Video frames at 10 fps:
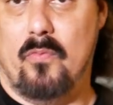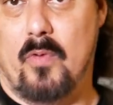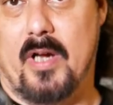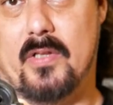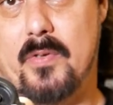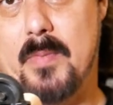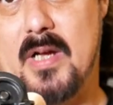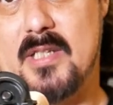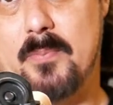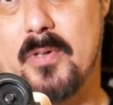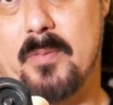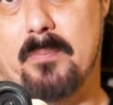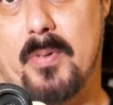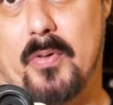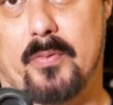regular
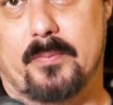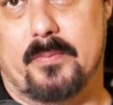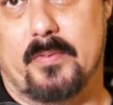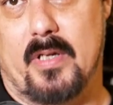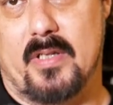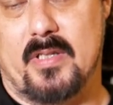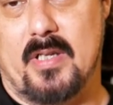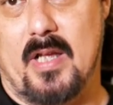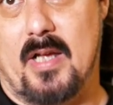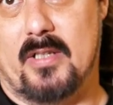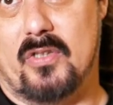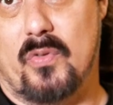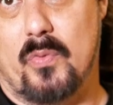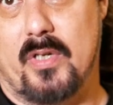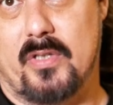Mossberg bolt is not
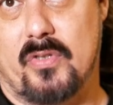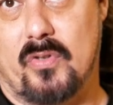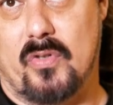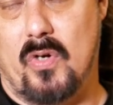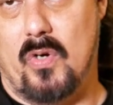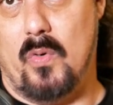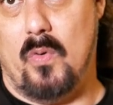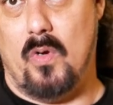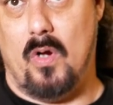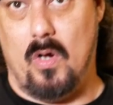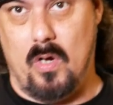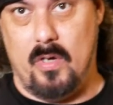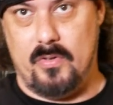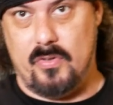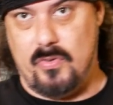going to go
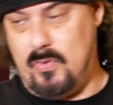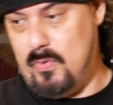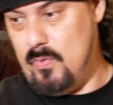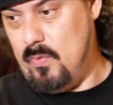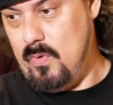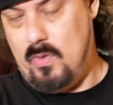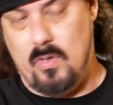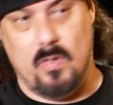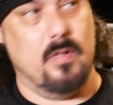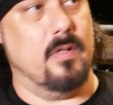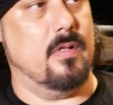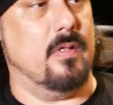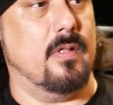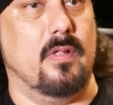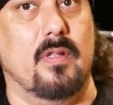onto
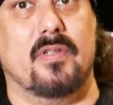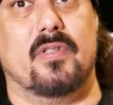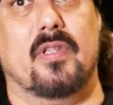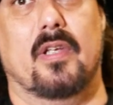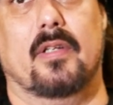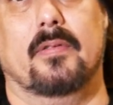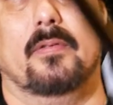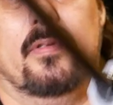this thing.